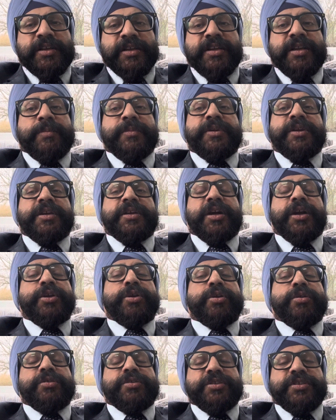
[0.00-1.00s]
an eminent
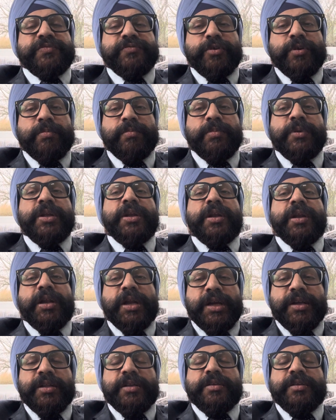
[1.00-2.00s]
cardiologist from
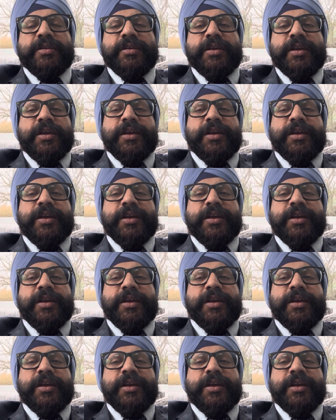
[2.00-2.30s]
London,